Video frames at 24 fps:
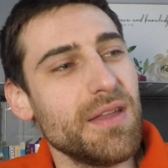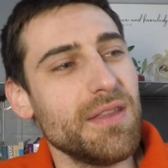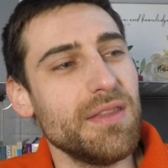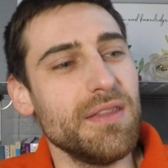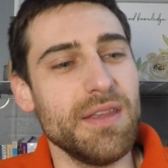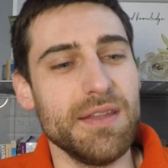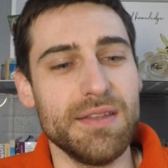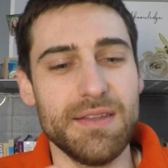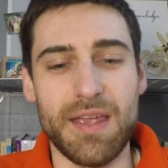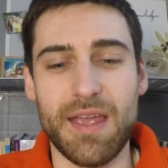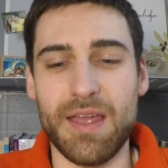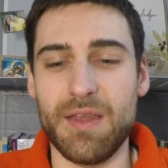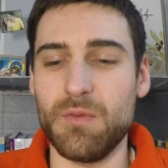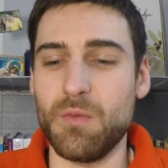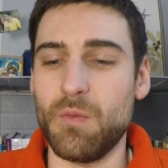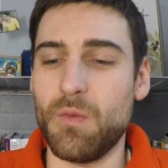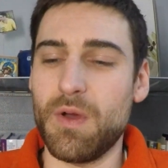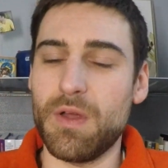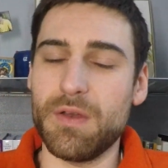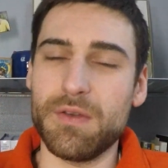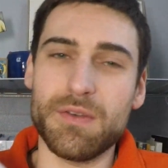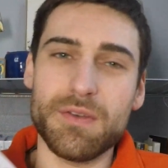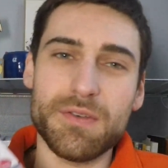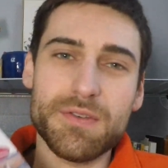The 10
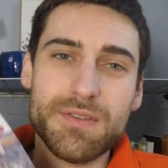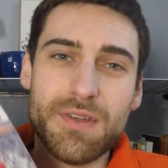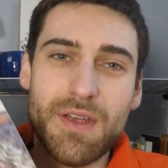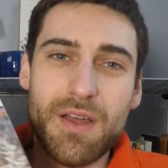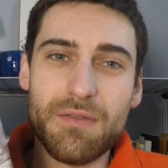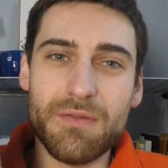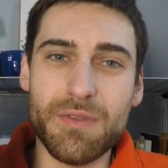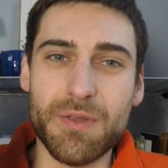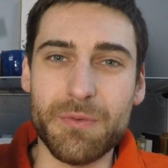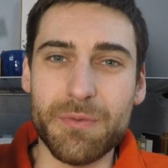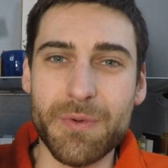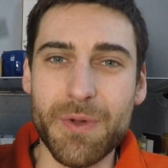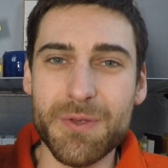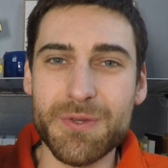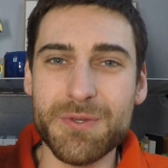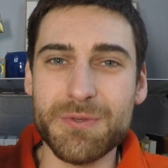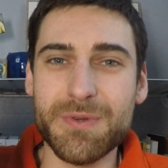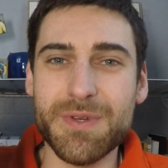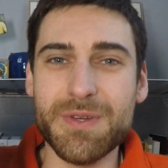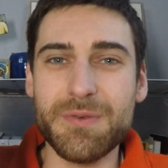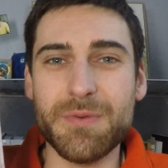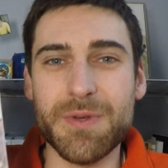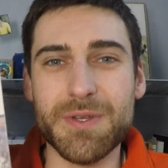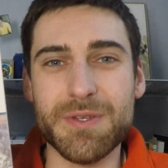Wonders of the
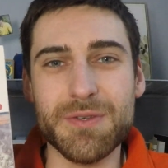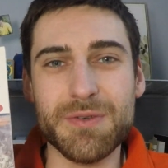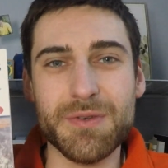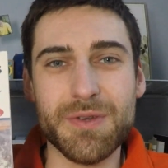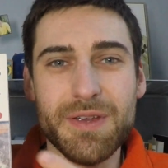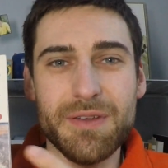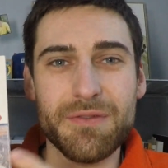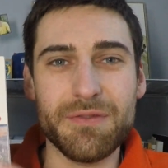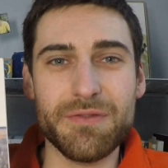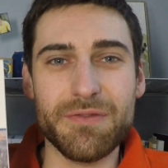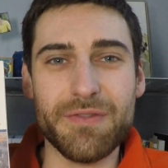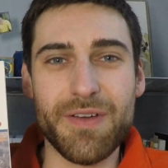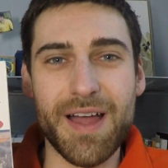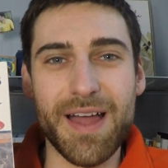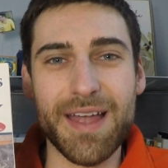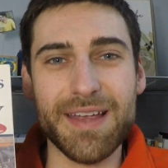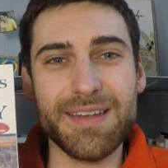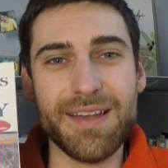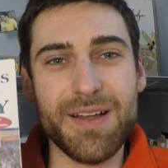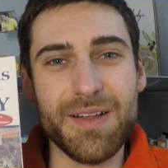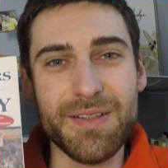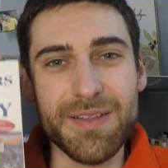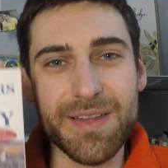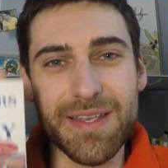Rosary, which you can
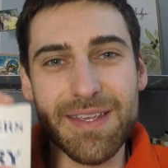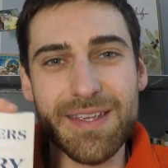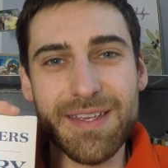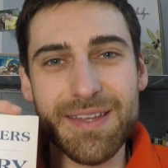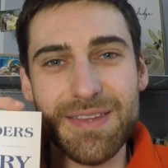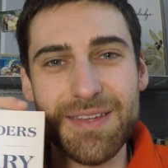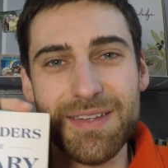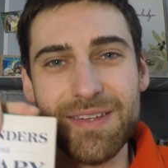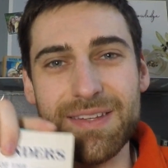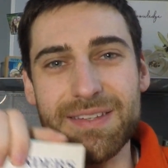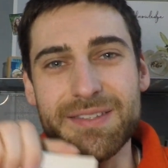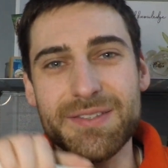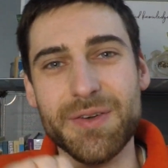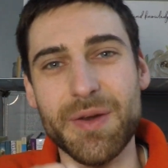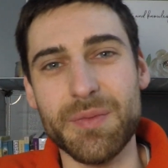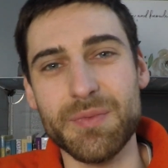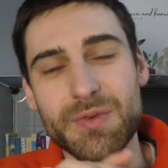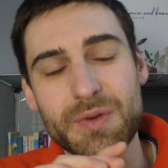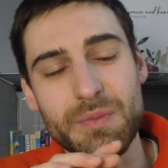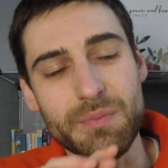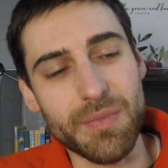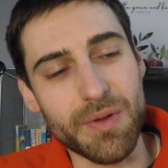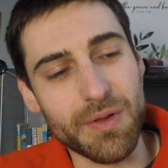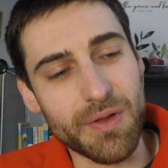find. I'll link in the
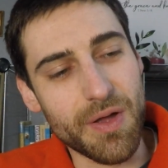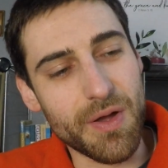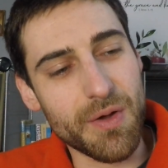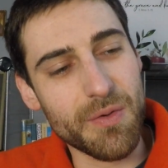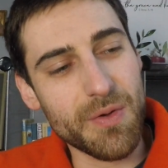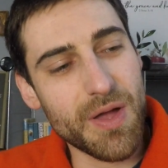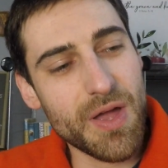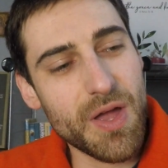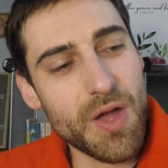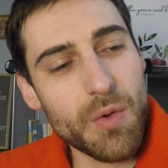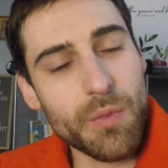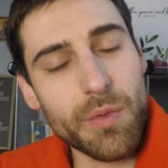description below.